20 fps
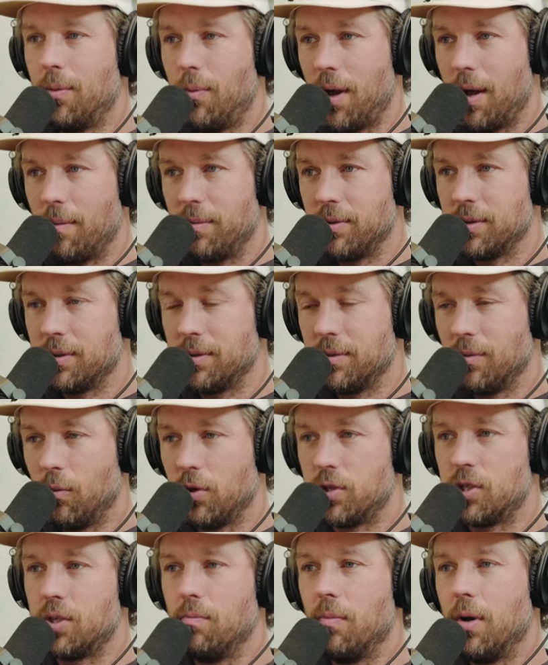to the Bahamas?
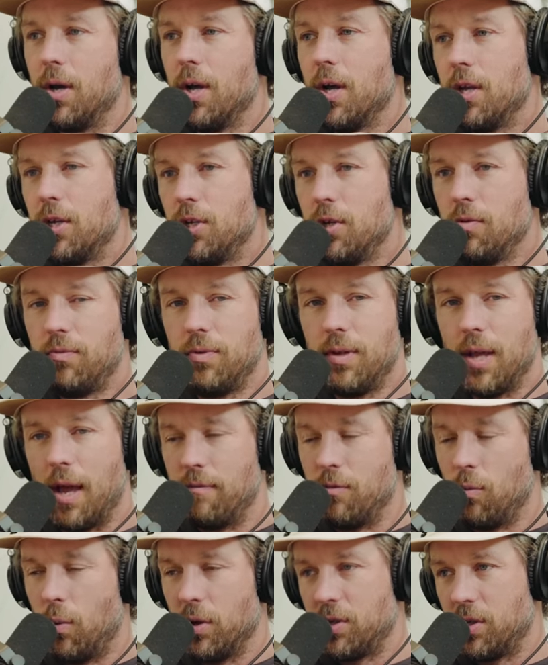No. What's the you
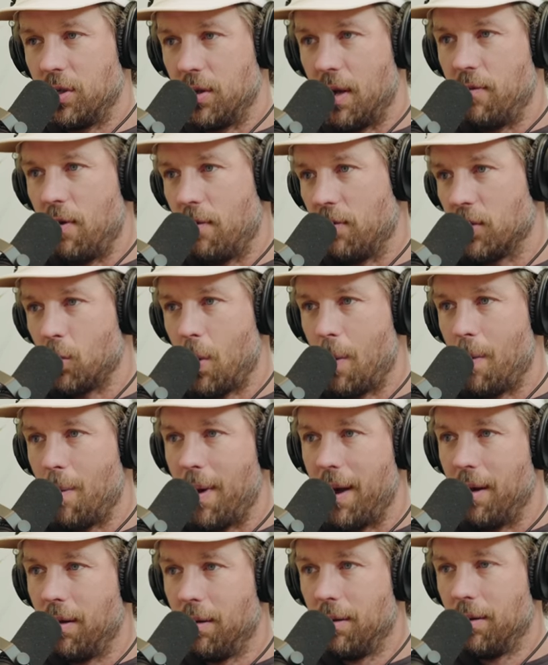have what's the, have you ever swam a
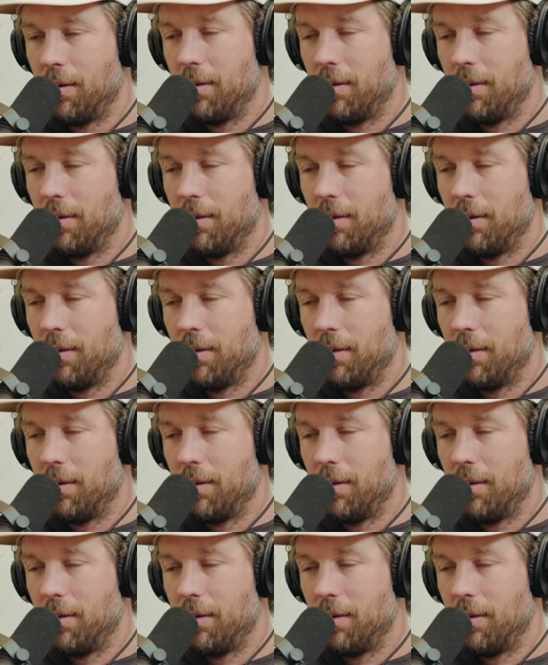mile?